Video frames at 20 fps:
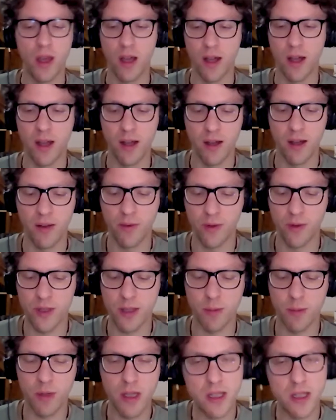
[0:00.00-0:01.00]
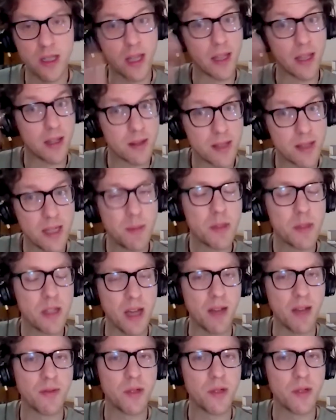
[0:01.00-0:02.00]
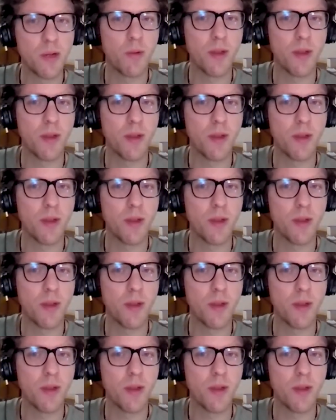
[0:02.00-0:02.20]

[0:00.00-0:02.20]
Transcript: for some reason, that seems to have to do